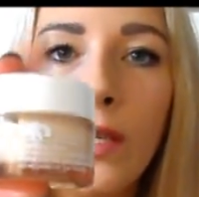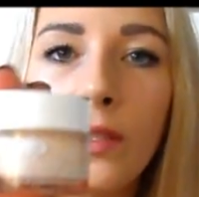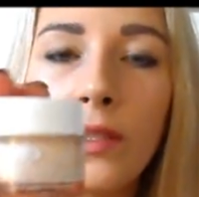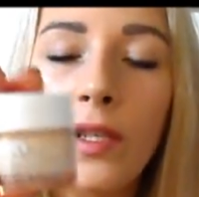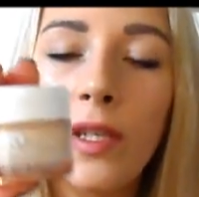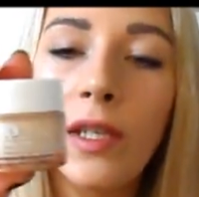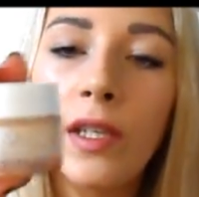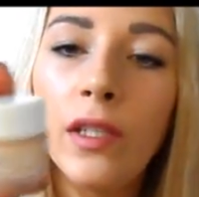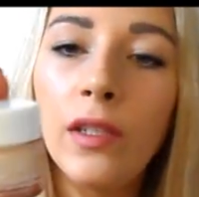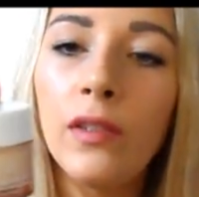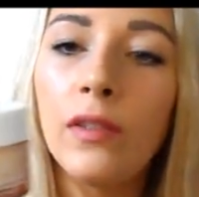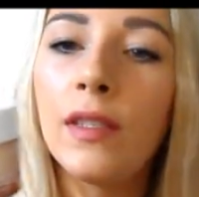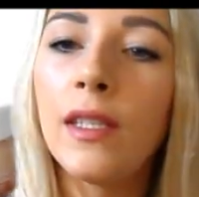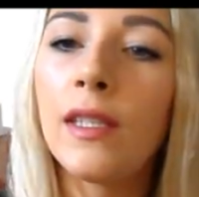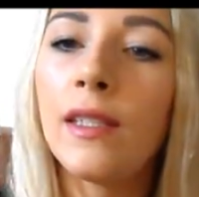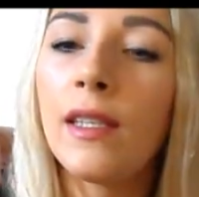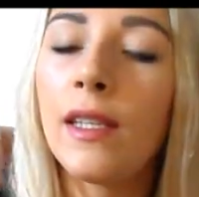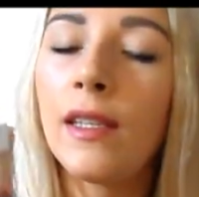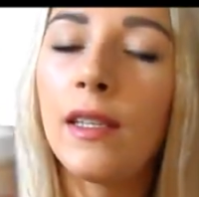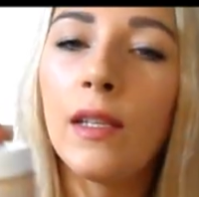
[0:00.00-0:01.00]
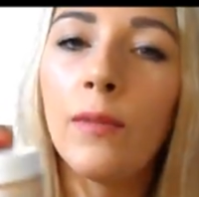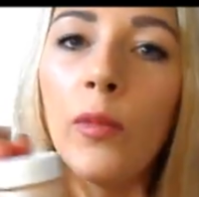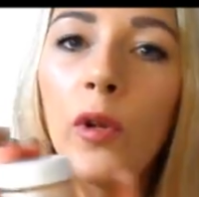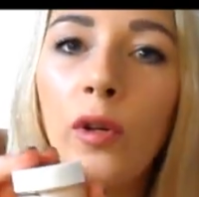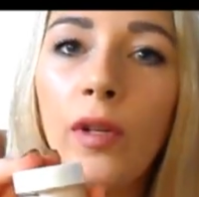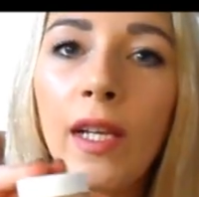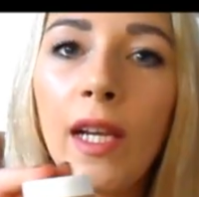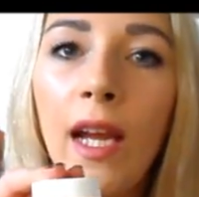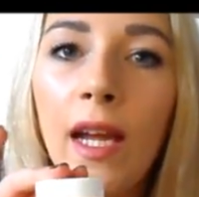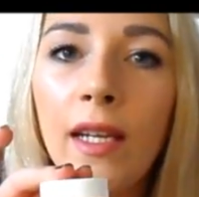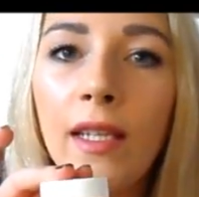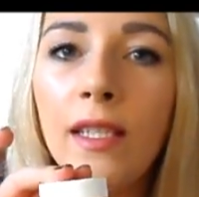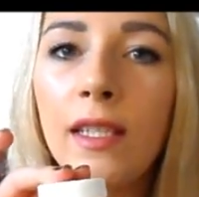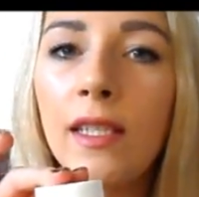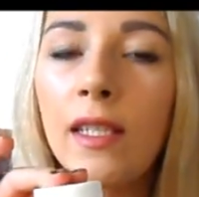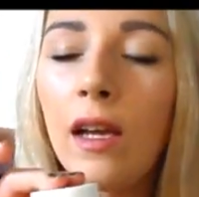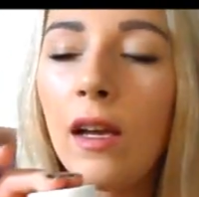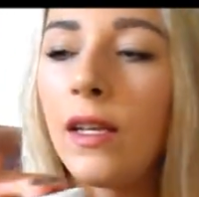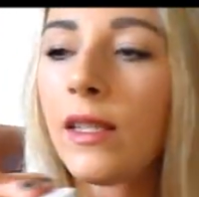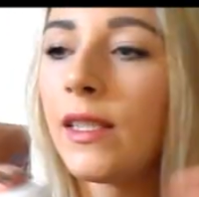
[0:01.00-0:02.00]
So you can use this in the morning and
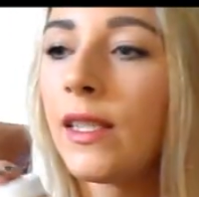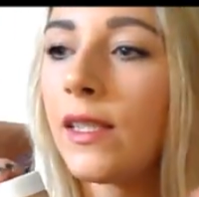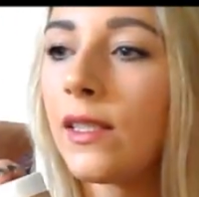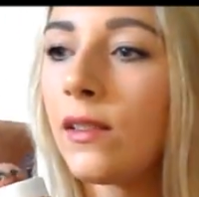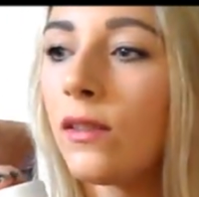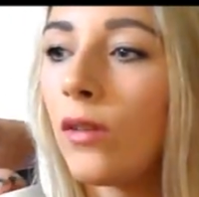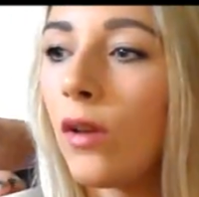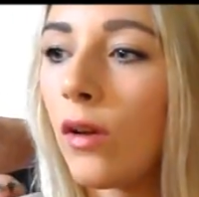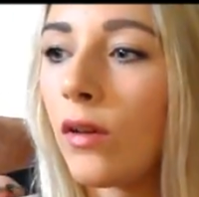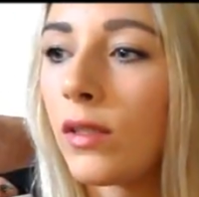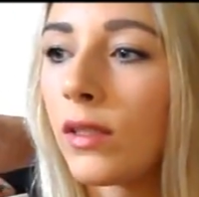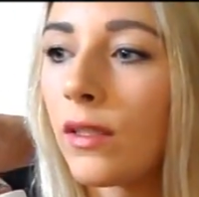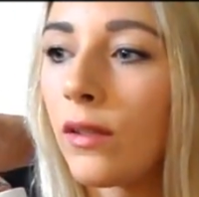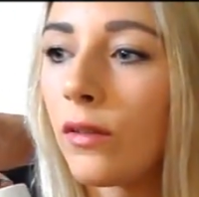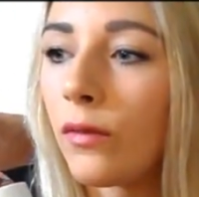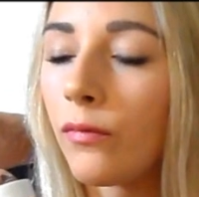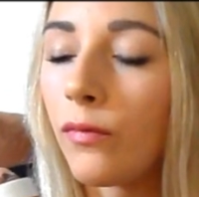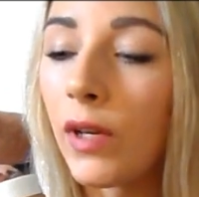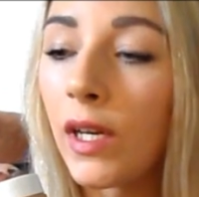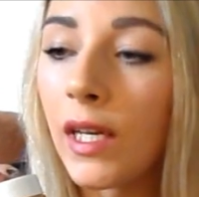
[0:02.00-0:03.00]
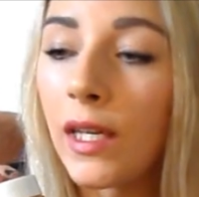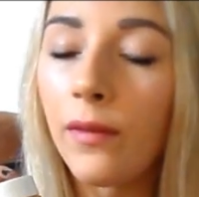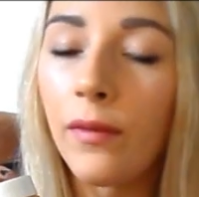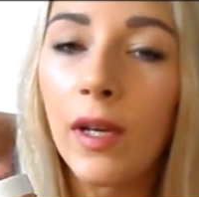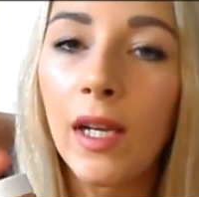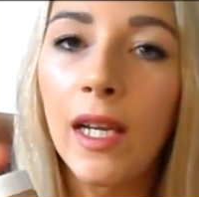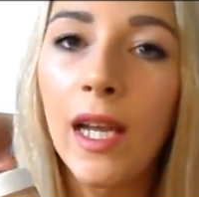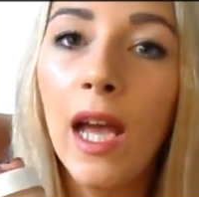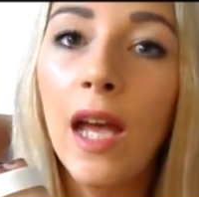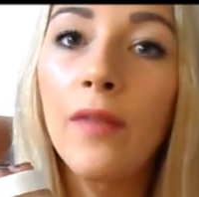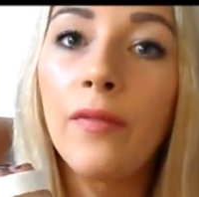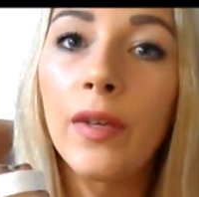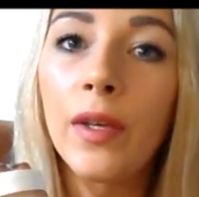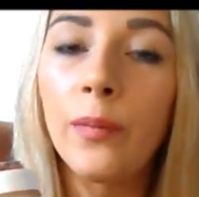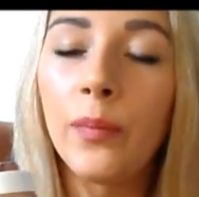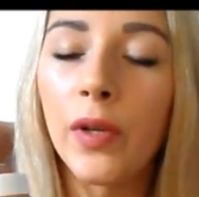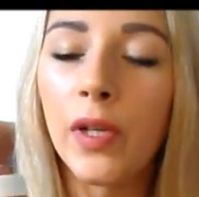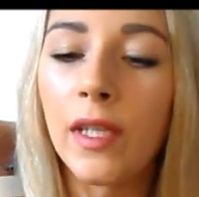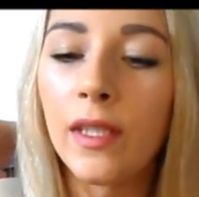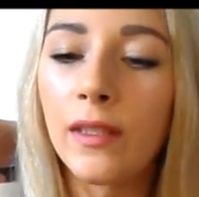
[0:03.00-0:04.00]
at night. It's not really, really
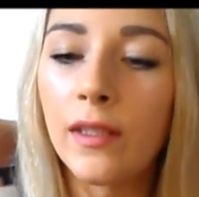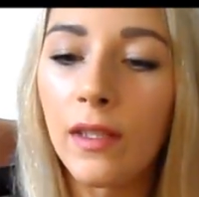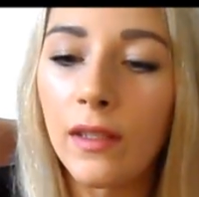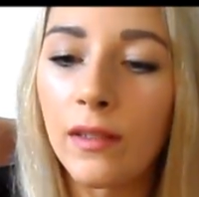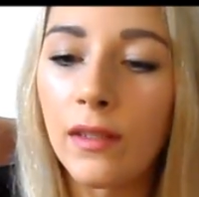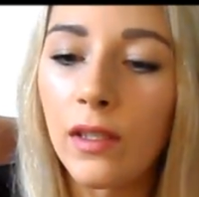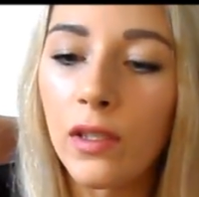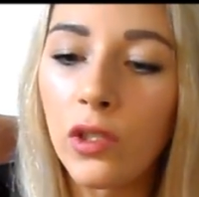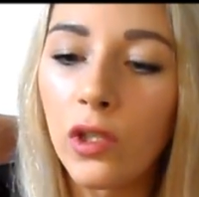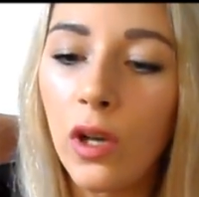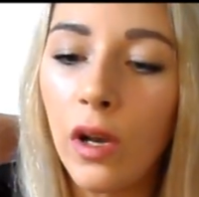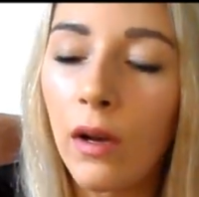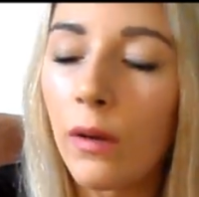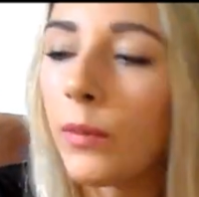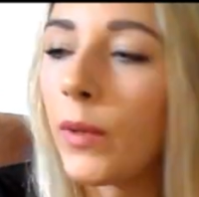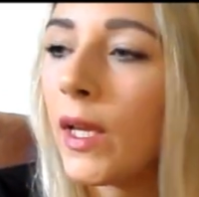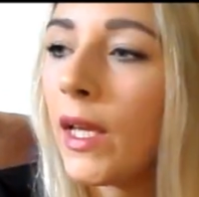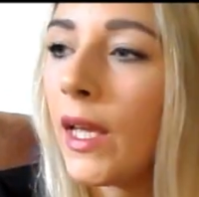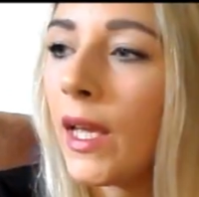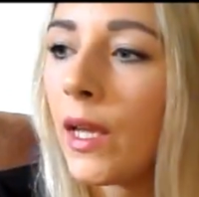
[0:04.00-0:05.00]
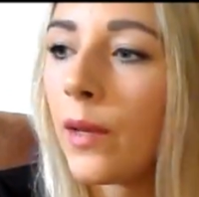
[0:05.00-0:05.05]
heavy, but it does the job.